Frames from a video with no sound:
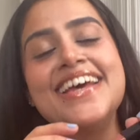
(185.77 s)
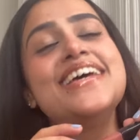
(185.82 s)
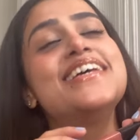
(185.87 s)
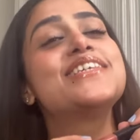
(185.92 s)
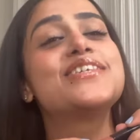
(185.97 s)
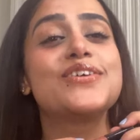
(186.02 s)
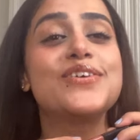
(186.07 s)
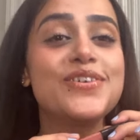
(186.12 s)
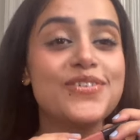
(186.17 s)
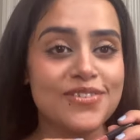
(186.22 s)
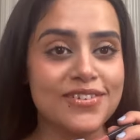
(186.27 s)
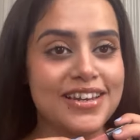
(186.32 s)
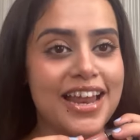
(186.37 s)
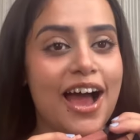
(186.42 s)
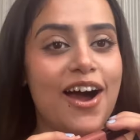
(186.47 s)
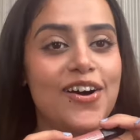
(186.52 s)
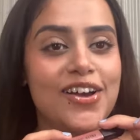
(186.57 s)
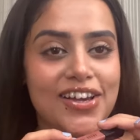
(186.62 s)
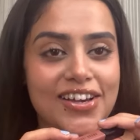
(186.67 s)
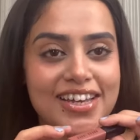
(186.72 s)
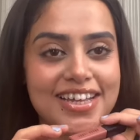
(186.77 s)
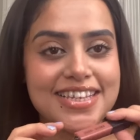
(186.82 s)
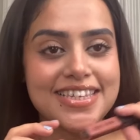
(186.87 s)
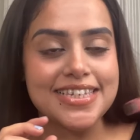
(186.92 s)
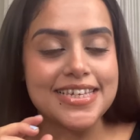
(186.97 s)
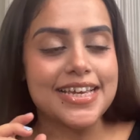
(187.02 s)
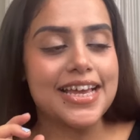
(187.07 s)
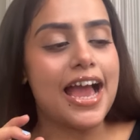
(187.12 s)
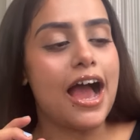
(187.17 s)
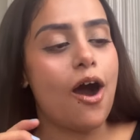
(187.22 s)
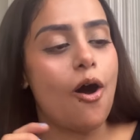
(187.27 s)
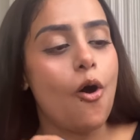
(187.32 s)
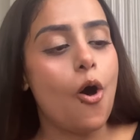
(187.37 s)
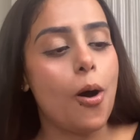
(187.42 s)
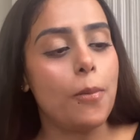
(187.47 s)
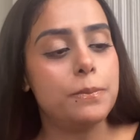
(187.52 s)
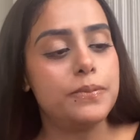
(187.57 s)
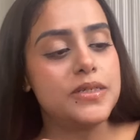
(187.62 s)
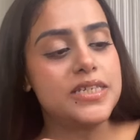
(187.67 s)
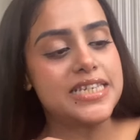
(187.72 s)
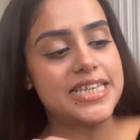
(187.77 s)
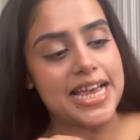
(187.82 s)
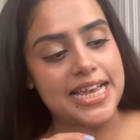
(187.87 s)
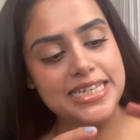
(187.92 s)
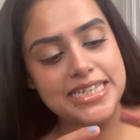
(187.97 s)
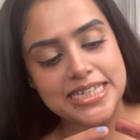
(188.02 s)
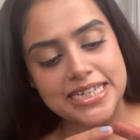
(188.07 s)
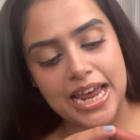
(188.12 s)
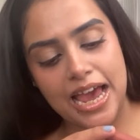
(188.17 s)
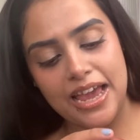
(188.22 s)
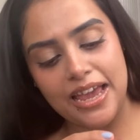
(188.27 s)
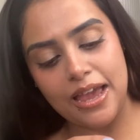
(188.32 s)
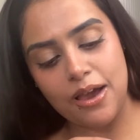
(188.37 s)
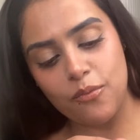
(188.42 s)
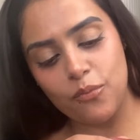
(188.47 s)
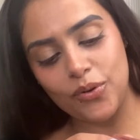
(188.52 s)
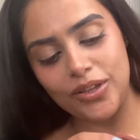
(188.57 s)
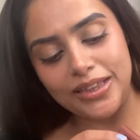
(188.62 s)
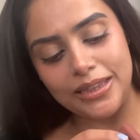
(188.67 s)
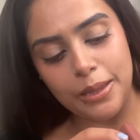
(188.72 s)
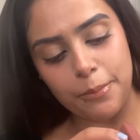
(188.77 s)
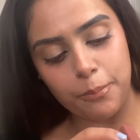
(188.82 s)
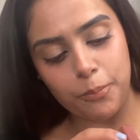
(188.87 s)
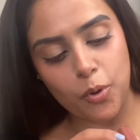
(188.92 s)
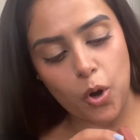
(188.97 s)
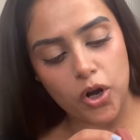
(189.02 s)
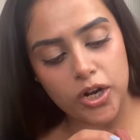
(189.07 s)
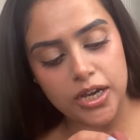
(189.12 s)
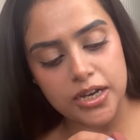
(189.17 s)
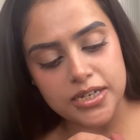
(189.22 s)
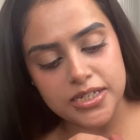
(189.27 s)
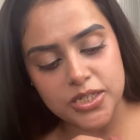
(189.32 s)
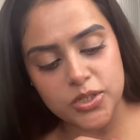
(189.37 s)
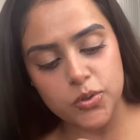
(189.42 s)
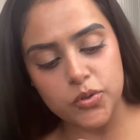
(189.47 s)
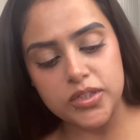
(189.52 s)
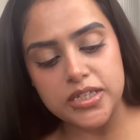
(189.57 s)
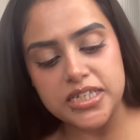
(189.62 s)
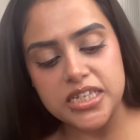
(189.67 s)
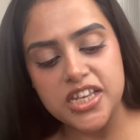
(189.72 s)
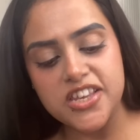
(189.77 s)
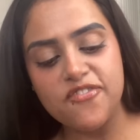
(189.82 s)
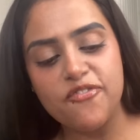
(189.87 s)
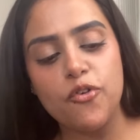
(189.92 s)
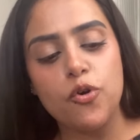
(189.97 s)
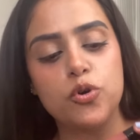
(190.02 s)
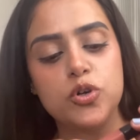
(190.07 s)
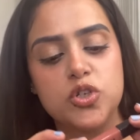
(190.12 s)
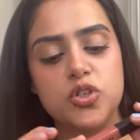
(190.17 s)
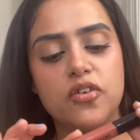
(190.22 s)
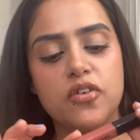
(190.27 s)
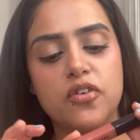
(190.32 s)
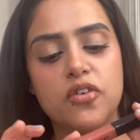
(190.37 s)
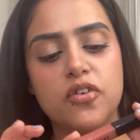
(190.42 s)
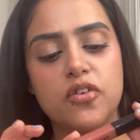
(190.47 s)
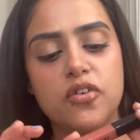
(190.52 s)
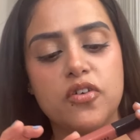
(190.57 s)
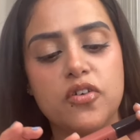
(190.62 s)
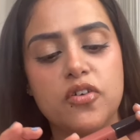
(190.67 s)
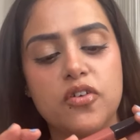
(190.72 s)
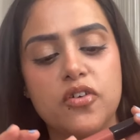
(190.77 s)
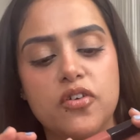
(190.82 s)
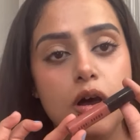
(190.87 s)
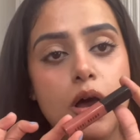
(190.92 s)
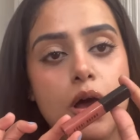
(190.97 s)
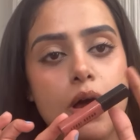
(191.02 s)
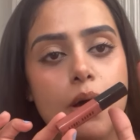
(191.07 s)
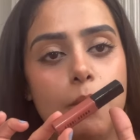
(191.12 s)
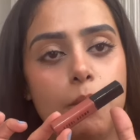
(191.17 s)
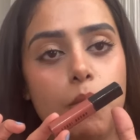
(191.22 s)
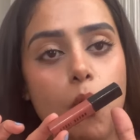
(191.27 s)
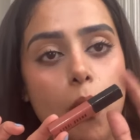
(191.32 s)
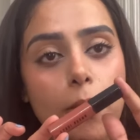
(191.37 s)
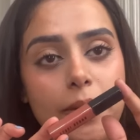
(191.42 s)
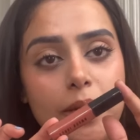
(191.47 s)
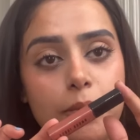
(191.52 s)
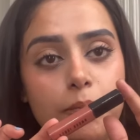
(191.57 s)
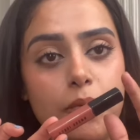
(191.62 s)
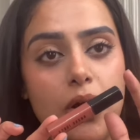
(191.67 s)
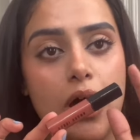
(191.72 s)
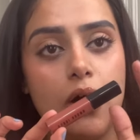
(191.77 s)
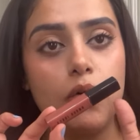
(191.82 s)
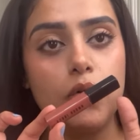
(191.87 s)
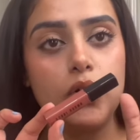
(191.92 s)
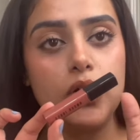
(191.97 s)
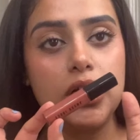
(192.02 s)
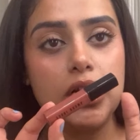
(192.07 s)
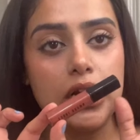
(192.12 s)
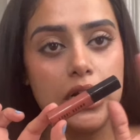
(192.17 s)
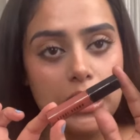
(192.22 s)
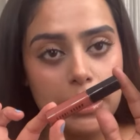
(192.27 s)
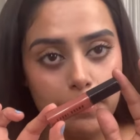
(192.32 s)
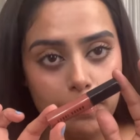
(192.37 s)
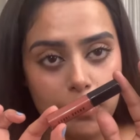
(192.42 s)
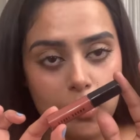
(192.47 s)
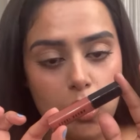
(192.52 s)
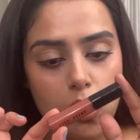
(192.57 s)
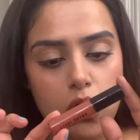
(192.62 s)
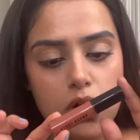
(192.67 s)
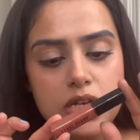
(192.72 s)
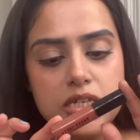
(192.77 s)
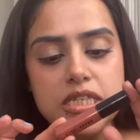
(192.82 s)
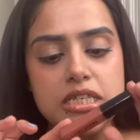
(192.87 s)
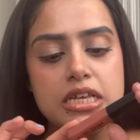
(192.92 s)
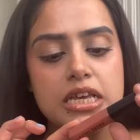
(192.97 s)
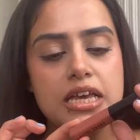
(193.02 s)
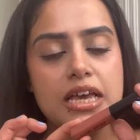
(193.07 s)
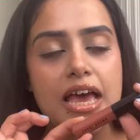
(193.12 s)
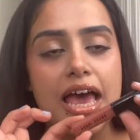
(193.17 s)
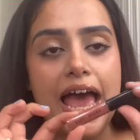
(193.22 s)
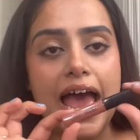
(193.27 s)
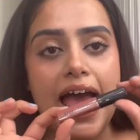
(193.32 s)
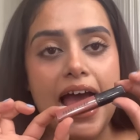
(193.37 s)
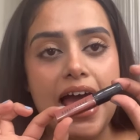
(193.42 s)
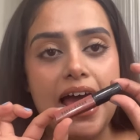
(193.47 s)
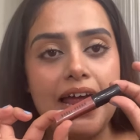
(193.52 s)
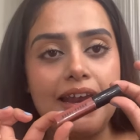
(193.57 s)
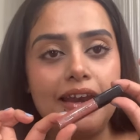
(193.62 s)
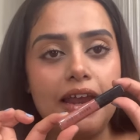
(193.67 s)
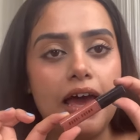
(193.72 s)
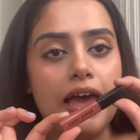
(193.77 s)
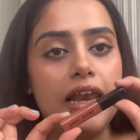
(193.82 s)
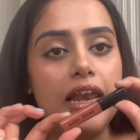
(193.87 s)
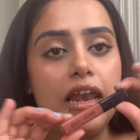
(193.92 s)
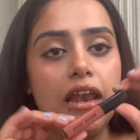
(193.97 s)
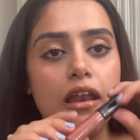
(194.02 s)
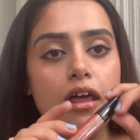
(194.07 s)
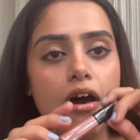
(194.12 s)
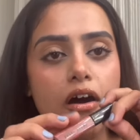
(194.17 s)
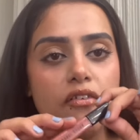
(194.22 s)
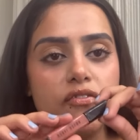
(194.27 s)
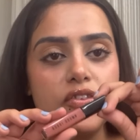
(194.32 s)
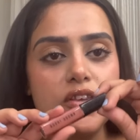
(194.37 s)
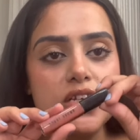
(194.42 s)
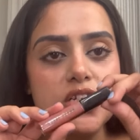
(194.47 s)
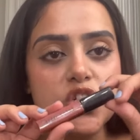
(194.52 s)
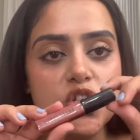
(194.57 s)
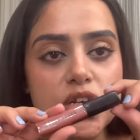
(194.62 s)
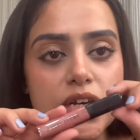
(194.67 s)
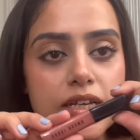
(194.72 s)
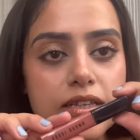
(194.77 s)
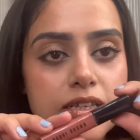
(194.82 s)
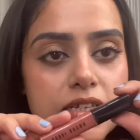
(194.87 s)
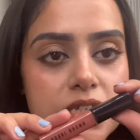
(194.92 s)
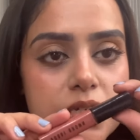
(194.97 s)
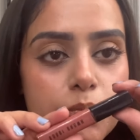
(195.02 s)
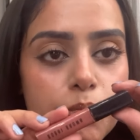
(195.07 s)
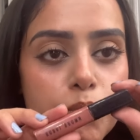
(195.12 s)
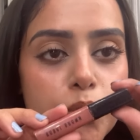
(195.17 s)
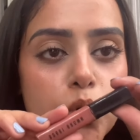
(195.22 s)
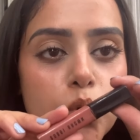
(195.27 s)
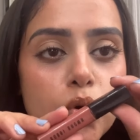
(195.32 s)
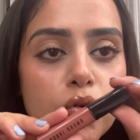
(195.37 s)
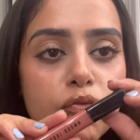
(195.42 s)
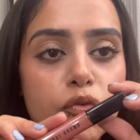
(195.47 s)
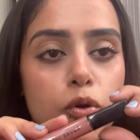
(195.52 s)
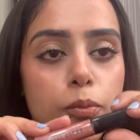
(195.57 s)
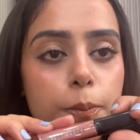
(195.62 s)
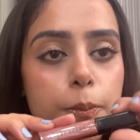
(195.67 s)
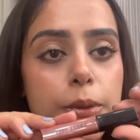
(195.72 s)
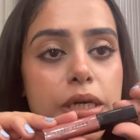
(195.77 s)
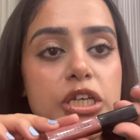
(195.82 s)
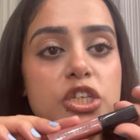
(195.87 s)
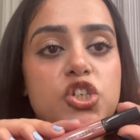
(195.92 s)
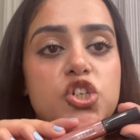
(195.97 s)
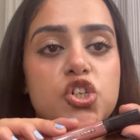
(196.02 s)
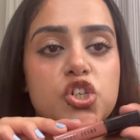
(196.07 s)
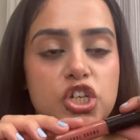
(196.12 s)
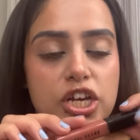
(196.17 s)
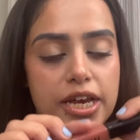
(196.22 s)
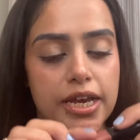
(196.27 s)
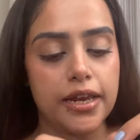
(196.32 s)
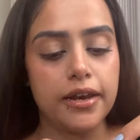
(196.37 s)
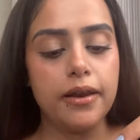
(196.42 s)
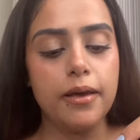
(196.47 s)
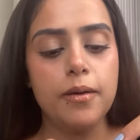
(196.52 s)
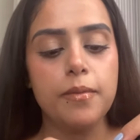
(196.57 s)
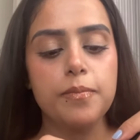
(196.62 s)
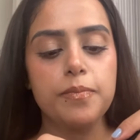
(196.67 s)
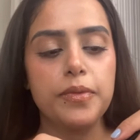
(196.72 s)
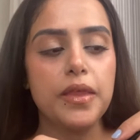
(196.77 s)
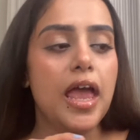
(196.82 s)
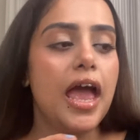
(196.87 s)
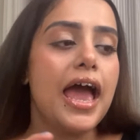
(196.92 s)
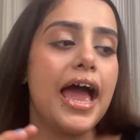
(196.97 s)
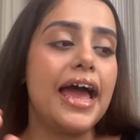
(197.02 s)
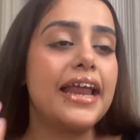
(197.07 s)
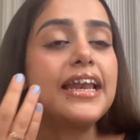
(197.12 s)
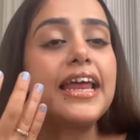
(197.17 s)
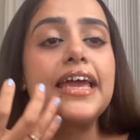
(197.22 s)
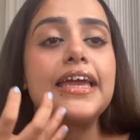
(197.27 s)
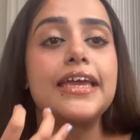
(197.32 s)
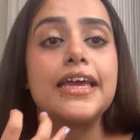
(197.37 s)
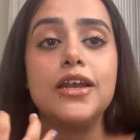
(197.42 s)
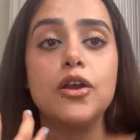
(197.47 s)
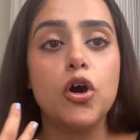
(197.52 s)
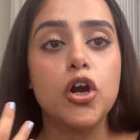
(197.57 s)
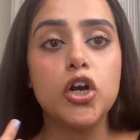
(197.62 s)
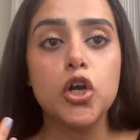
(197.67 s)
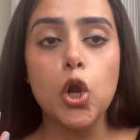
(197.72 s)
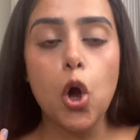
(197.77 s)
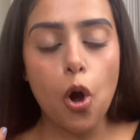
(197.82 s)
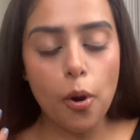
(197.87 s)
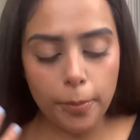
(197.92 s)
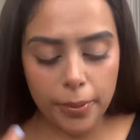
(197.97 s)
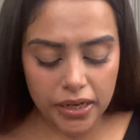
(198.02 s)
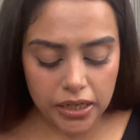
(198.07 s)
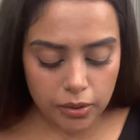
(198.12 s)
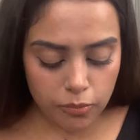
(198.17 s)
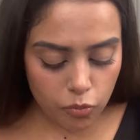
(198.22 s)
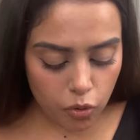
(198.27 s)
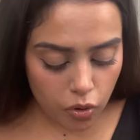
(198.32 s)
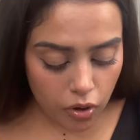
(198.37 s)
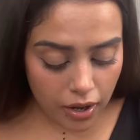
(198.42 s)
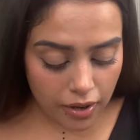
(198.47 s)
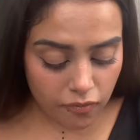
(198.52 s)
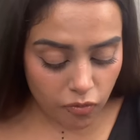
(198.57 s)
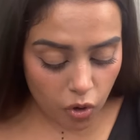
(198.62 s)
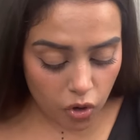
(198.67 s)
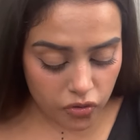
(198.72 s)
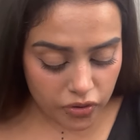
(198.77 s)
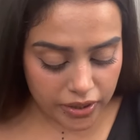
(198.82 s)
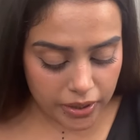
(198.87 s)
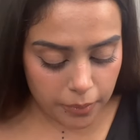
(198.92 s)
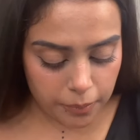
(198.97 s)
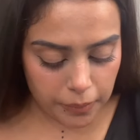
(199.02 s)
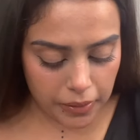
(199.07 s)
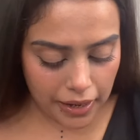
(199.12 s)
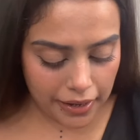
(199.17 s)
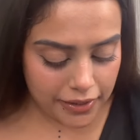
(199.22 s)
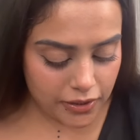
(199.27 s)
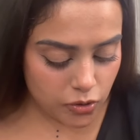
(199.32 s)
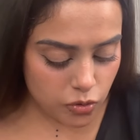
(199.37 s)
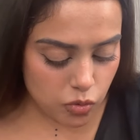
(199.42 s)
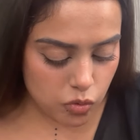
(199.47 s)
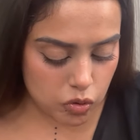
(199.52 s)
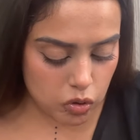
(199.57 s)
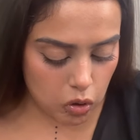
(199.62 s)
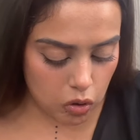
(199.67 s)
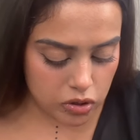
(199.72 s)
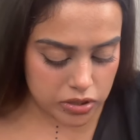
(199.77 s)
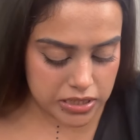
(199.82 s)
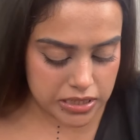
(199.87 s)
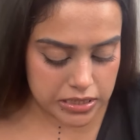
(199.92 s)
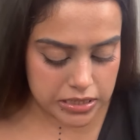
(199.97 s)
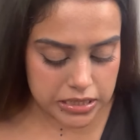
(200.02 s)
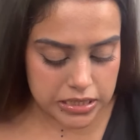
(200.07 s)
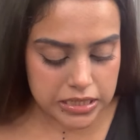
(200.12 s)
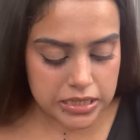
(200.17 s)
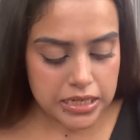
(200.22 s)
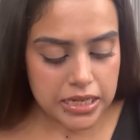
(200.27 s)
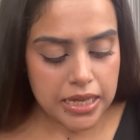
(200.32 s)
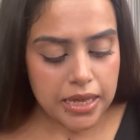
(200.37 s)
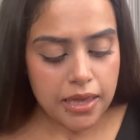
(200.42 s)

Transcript: So you can see how obsessed I am with lip products. So this is Force of Nature Bobbi Brown lip gloss, and I love this shade. It's a beautiful peach shade, and I cannot top anymore. I've already applied two glosses.